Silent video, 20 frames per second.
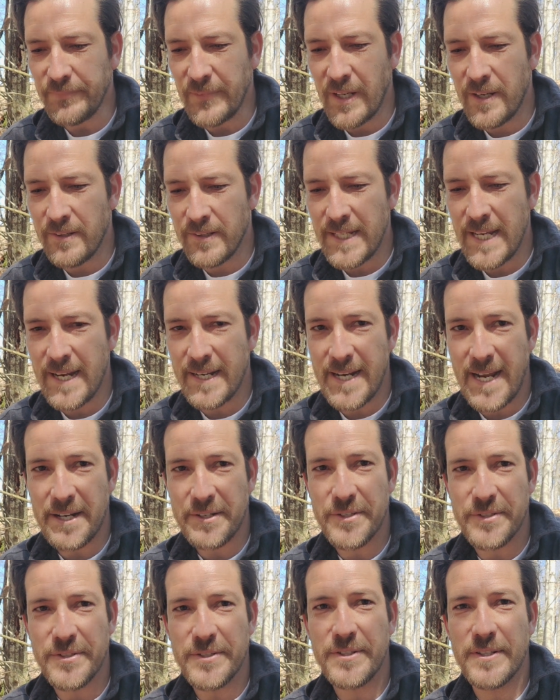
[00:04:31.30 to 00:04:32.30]
only had
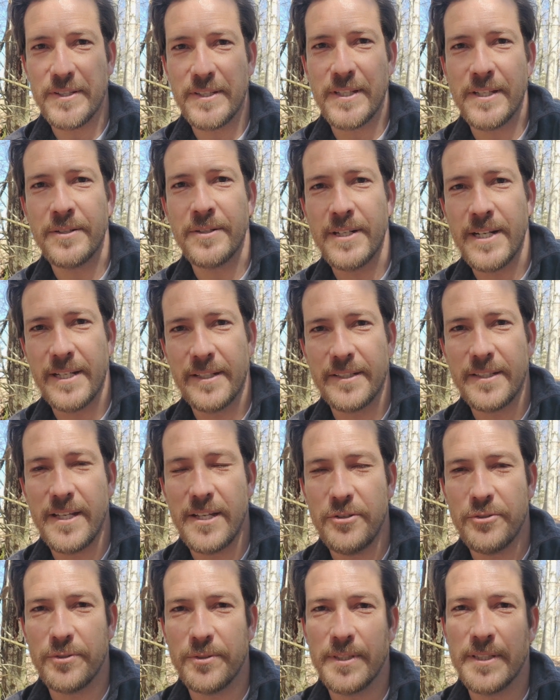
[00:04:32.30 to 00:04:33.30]
access to the internet
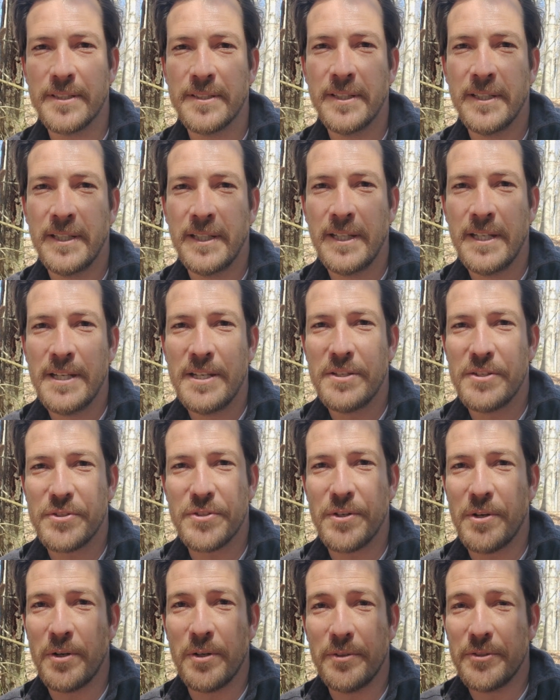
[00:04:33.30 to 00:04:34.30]
occasionally.
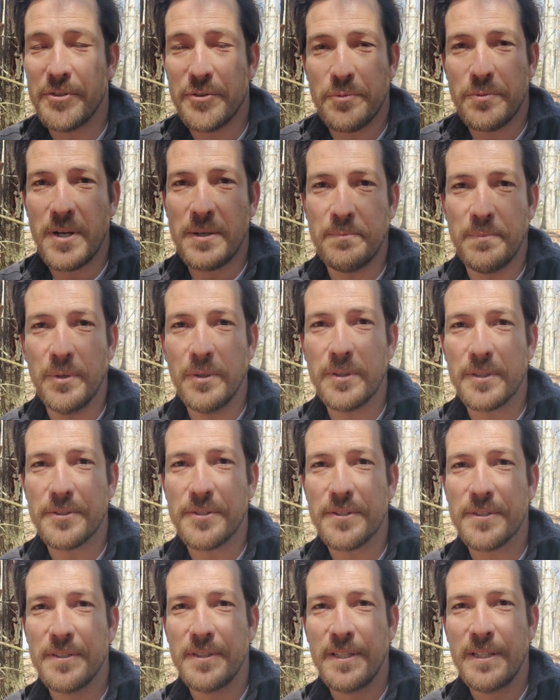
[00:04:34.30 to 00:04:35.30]
So I just read
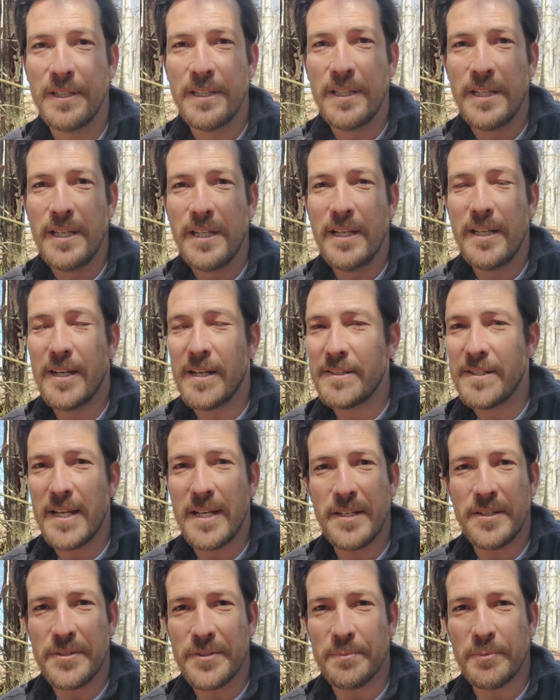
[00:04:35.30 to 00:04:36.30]
books and
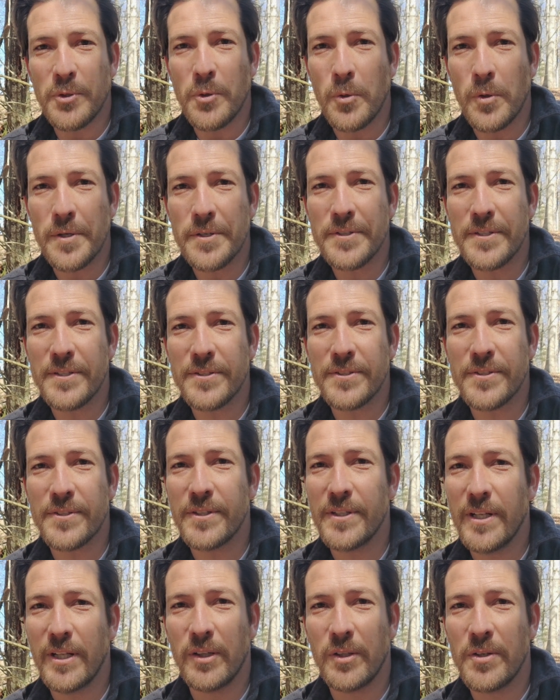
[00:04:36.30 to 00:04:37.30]
attended some courses.
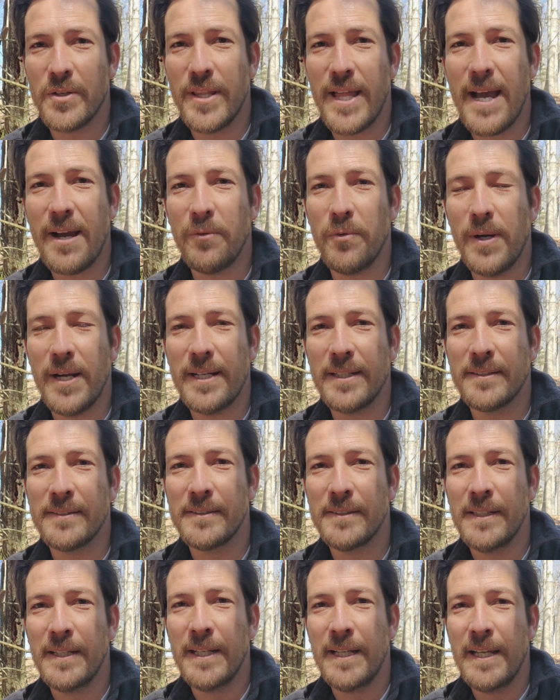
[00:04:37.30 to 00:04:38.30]
I learned that way,
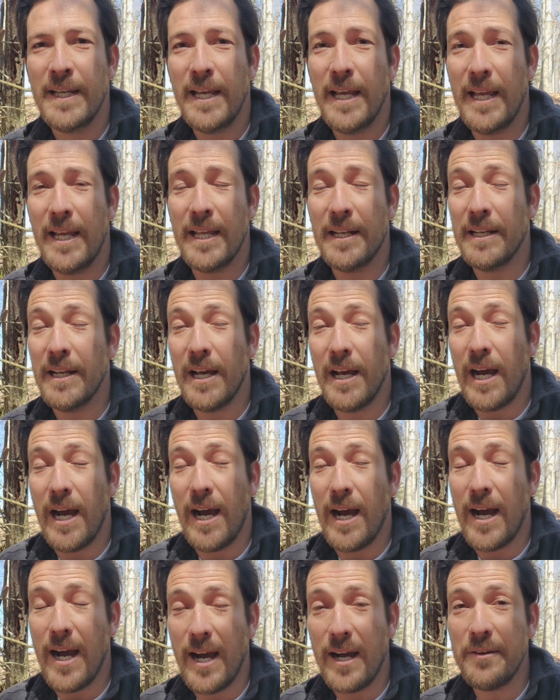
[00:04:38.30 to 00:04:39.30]
and
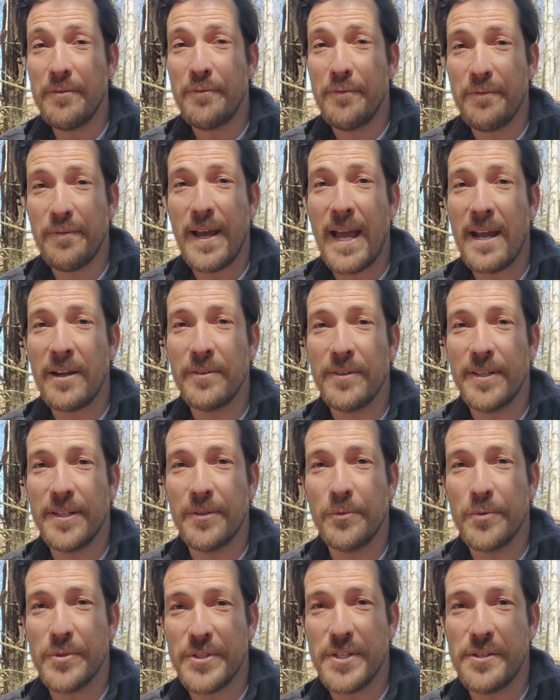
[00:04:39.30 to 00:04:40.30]
I found that it
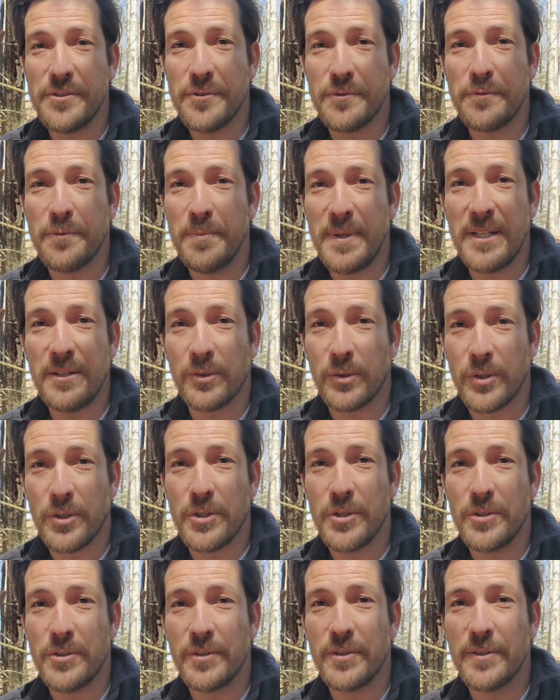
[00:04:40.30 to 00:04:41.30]
was easier for me to
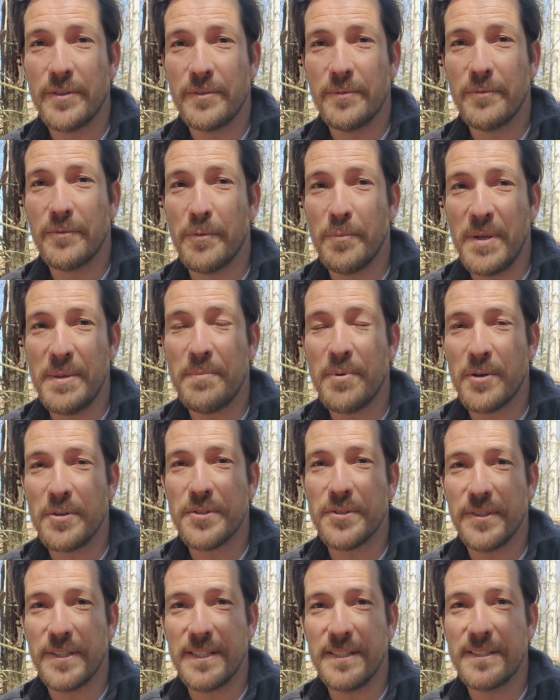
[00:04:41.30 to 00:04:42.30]
learn, for me
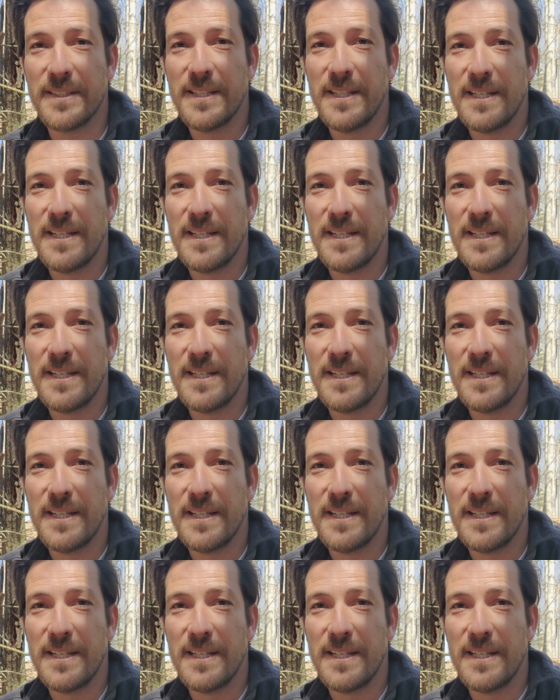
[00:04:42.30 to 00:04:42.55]
personally,